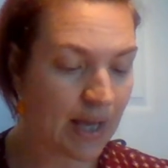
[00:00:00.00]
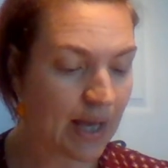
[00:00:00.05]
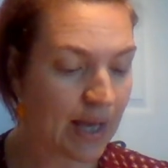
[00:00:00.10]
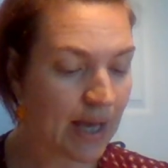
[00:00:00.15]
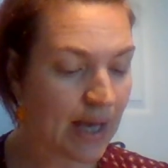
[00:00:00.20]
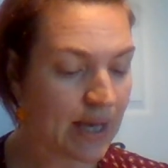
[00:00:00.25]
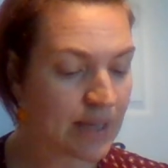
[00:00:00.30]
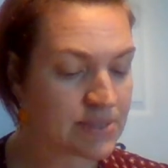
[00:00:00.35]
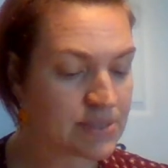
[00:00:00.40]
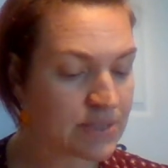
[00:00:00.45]

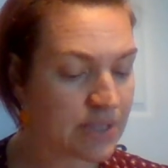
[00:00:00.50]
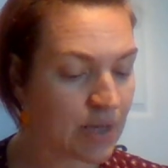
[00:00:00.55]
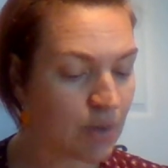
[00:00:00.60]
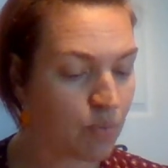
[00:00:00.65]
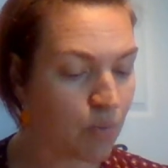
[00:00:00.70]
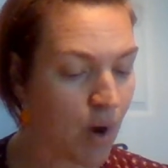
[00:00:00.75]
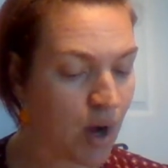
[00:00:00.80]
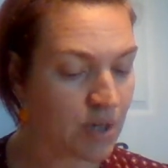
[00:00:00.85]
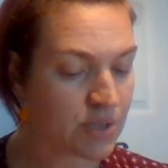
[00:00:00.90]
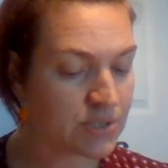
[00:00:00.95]
As they
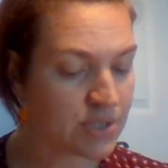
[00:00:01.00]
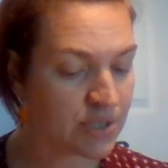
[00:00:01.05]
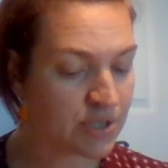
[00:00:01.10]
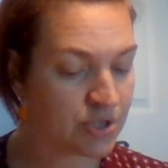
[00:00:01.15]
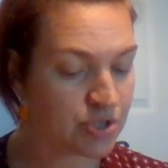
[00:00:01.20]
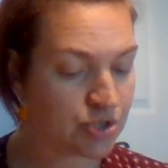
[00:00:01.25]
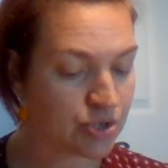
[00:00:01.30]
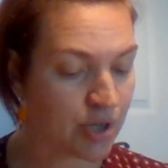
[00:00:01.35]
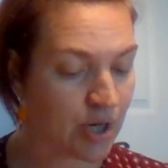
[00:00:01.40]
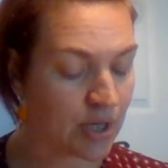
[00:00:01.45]
walked to the
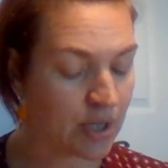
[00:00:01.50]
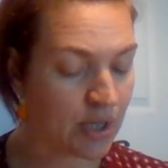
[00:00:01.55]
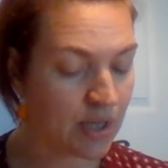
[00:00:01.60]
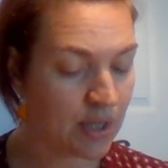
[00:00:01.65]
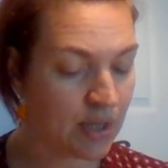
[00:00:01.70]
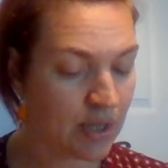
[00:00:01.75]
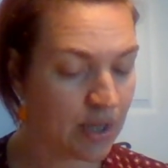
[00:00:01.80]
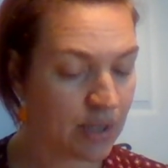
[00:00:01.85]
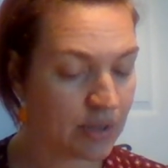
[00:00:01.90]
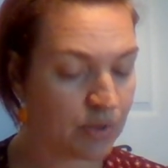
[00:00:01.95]
truck
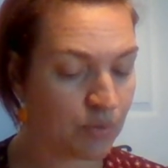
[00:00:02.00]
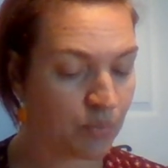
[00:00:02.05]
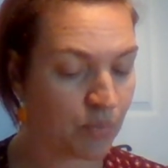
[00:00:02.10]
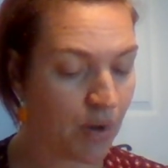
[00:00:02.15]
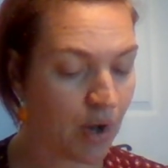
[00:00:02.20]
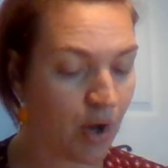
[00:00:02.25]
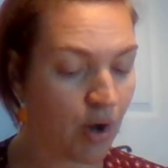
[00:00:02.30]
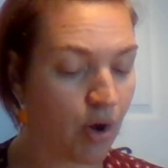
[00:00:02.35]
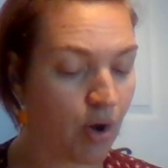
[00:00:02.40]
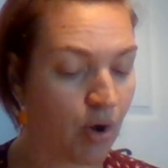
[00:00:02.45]
and
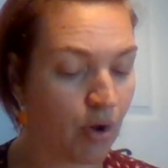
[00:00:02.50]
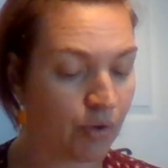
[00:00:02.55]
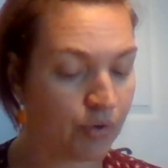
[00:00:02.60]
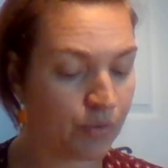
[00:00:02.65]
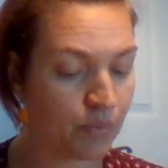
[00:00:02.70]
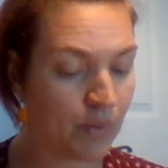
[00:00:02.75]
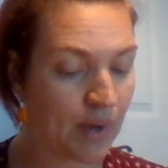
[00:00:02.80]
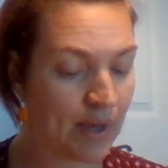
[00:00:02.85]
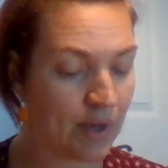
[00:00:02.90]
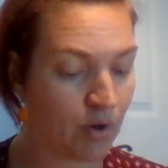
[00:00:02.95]
all
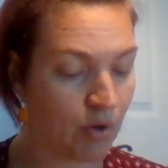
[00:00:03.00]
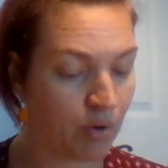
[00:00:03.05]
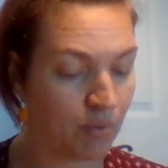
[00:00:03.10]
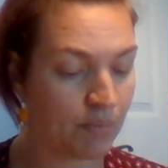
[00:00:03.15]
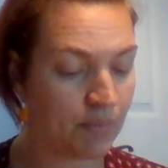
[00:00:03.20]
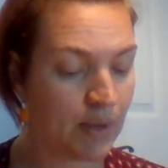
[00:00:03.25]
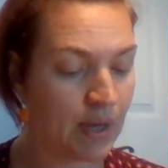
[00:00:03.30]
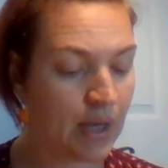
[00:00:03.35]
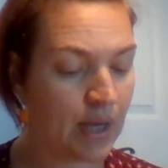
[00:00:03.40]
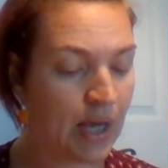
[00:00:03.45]
the way
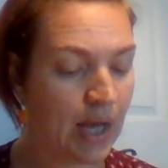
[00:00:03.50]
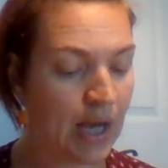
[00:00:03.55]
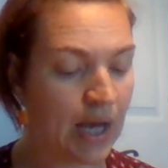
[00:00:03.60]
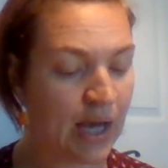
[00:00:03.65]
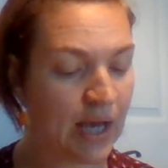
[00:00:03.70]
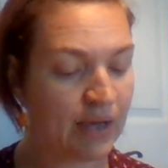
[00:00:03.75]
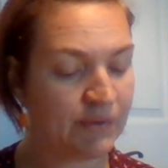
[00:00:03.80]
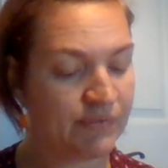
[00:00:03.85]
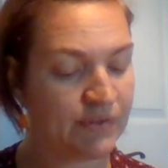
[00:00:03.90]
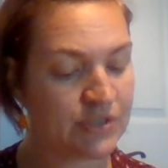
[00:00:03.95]
home,
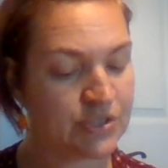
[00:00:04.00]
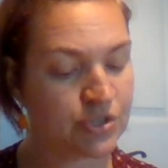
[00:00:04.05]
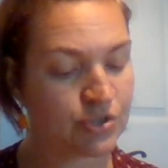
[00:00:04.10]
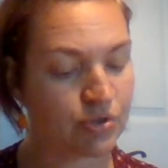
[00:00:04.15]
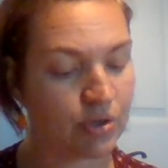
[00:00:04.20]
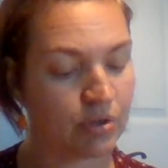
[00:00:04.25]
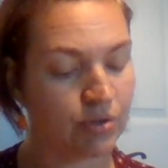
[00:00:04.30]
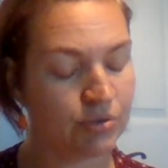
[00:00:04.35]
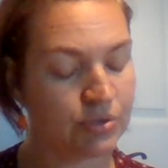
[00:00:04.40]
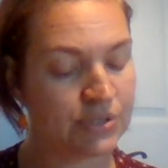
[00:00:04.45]
Ivy
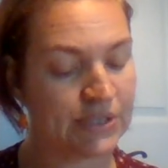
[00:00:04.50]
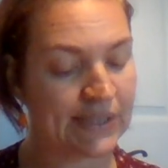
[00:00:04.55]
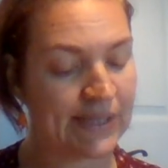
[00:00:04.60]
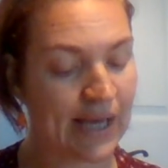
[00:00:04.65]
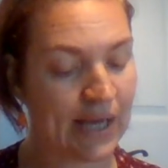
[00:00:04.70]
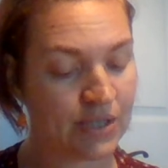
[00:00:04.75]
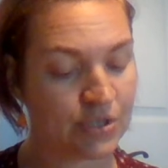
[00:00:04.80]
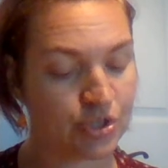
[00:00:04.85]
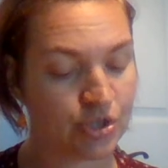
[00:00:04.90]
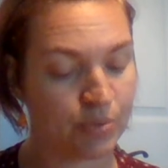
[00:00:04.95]
struggled to
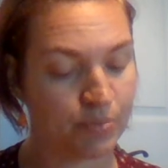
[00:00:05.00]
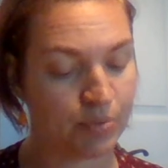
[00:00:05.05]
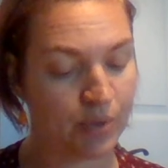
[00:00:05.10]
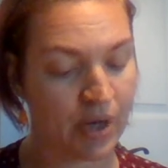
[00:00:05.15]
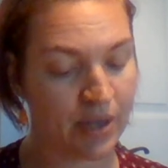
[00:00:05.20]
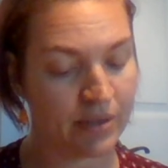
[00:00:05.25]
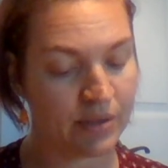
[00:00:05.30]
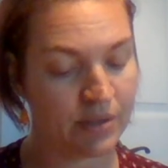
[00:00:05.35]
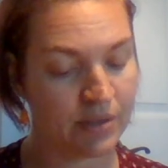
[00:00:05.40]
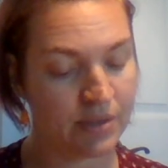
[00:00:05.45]
catch her
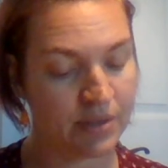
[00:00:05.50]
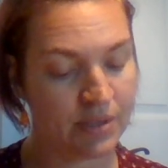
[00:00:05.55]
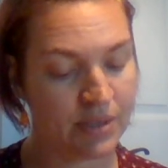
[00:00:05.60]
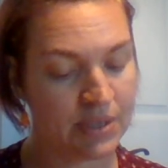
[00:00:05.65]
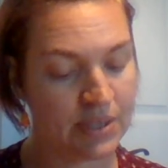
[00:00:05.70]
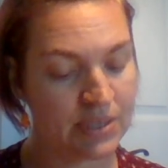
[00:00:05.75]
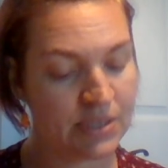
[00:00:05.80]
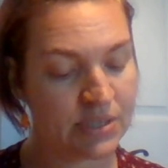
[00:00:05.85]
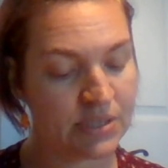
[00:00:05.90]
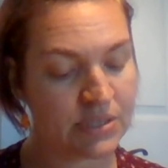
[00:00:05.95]
breath,
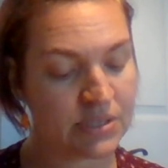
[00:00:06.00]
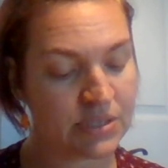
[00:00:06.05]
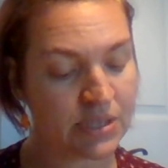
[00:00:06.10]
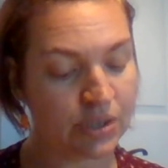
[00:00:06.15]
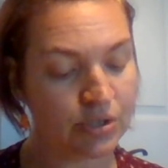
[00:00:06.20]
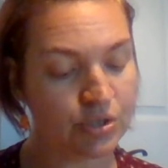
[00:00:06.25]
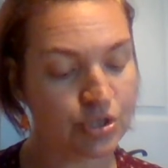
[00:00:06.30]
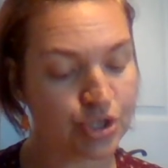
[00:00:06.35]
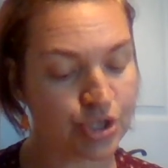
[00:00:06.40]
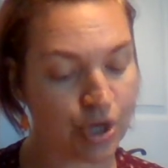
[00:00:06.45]

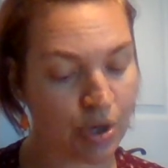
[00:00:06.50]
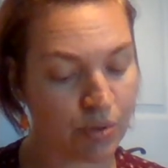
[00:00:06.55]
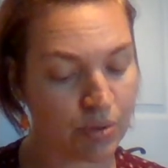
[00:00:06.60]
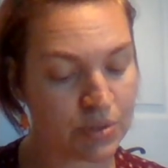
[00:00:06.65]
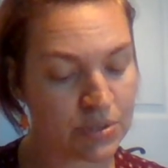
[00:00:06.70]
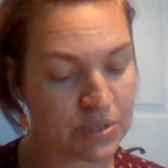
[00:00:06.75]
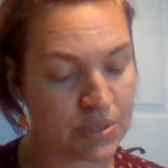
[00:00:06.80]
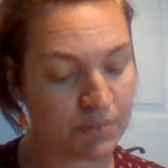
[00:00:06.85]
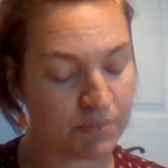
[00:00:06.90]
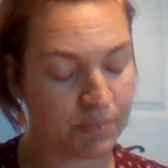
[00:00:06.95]
still
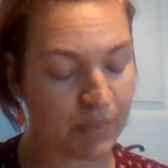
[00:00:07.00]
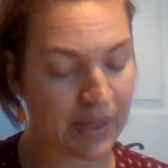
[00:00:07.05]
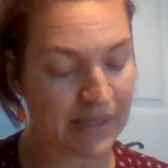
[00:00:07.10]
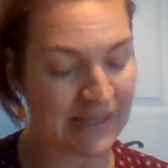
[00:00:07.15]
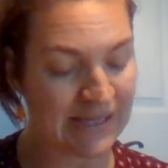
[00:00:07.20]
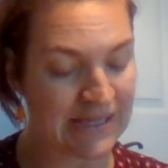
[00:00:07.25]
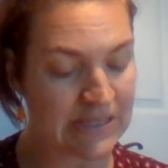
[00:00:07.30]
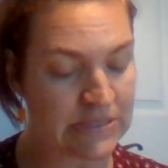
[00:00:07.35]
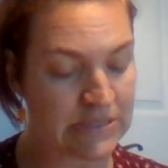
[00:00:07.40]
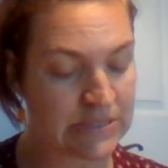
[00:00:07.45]
choked by
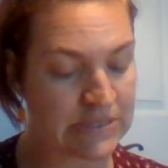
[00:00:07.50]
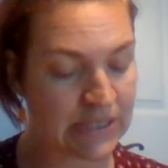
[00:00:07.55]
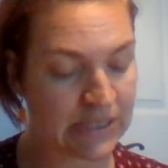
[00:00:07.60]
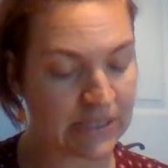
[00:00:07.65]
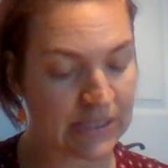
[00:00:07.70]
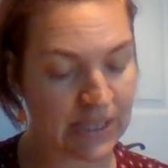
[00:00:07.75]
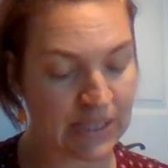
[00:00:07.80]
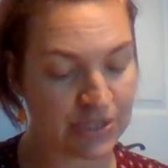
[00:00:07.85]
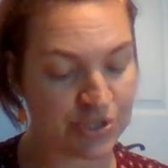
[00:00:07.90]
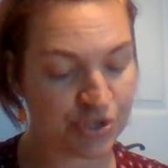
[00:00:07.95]
the
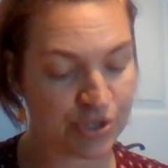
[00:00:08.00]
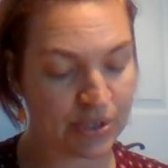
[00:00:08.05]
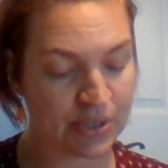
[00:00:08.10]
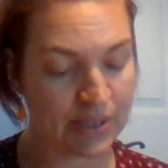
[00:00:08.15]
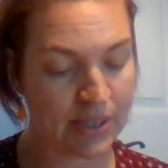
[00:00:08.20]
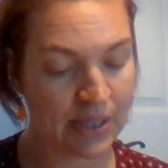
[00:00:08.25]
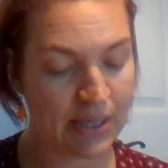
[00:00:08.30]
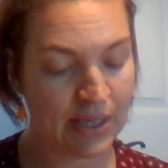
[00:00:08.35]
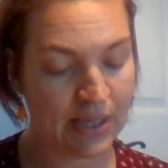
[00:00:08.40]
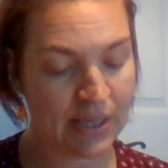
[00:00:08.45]
indignation,
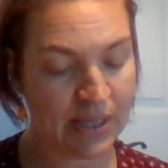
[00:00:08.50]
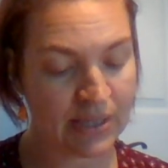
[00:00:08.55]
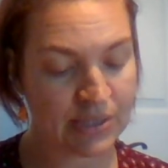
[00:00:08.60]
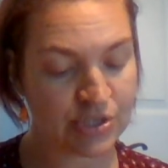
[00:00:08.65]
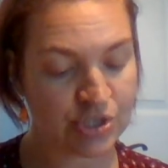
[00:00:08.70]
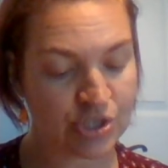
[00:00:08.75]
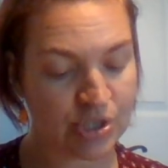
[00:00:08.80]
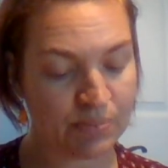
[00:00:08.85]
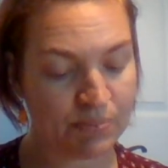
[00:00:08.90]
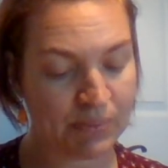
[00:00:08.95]

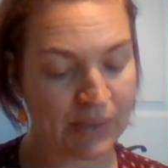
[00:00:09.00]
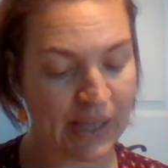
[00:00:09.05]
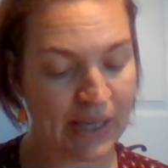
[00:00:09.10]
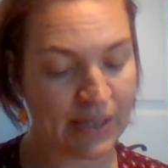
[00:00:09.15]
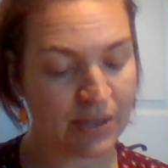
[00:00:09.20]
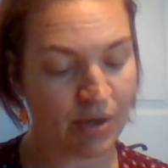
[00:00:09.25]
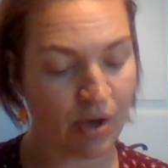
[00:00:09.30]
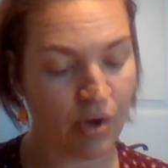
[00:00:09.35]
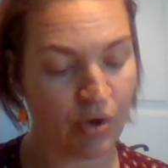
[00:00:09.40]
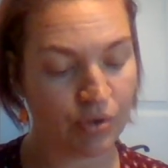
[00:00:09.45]
and she
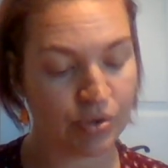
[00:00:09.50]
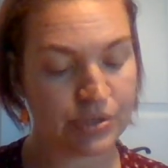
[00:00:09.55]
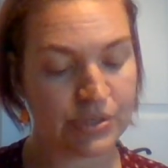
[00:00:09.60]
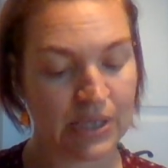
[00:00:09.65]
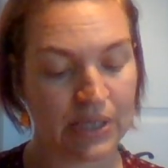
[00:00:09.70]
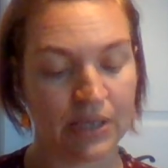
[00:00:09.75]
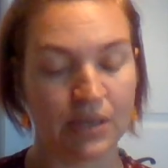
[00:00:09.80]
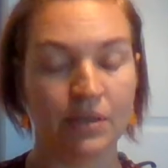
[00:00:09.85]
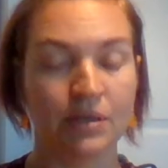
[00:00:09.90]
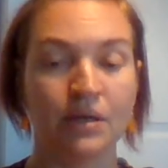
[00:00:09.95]
played a
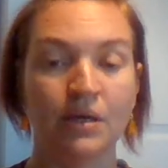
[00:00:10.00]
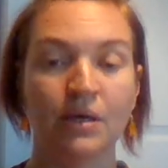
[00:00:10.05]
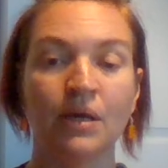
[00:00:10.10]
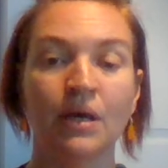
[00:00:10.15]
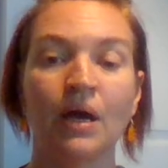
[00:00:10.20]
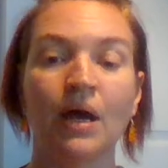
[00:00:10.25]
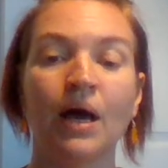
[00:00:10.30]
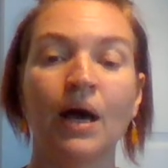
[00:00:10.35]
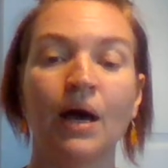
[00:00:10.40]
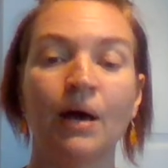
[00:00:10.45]
halting
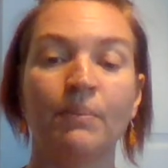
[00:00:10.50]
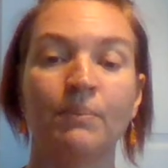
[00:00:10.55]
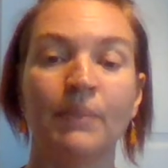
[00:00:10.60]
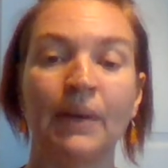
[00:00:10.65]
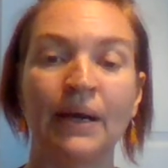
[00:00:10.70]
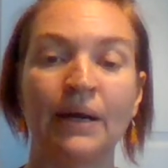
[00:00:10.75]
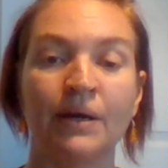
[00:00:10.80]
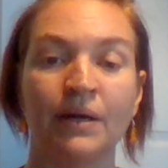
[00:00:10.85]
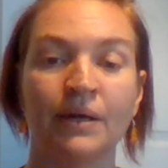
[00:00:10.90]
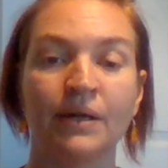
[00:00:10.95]

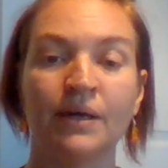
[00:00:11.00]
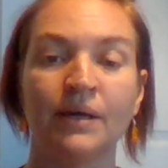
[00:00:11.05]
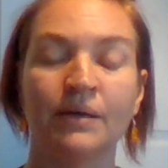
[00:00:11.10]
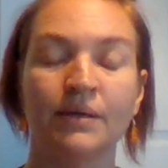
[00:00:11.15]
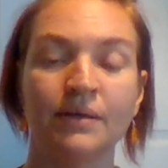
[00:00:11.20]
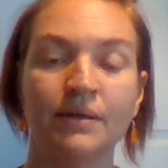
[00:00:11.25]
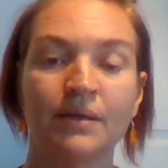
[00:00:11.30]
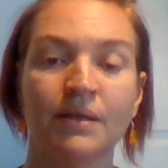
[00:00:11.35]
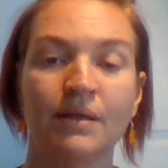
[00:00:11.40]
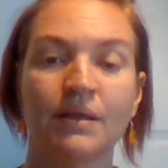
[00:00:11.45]
"America
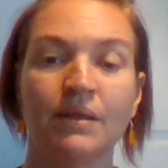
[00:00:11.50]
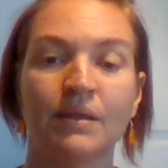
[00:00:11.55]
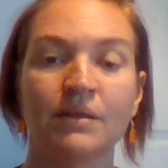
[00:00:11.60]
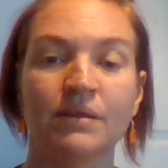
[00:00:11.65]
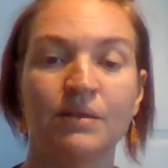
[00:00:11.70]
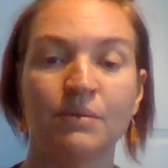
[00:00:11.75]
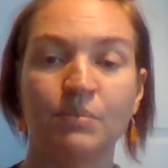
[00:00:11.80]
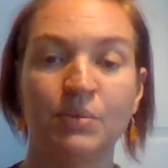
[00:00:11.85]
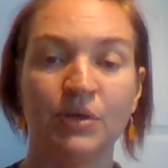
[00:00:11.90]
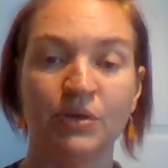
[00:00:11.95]

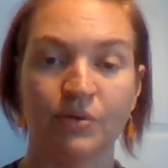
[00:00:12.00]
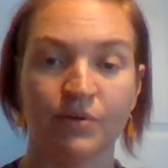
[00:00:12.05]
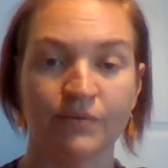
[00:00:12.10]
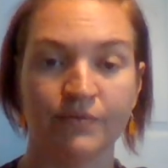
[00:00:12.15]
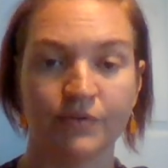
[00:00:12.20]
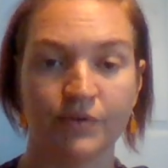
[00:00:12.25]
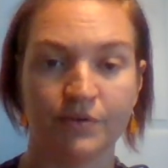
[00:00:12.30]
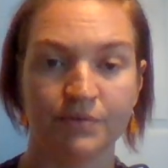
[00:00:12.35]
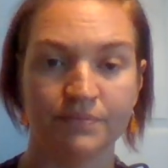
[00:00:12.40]
the Beautiful."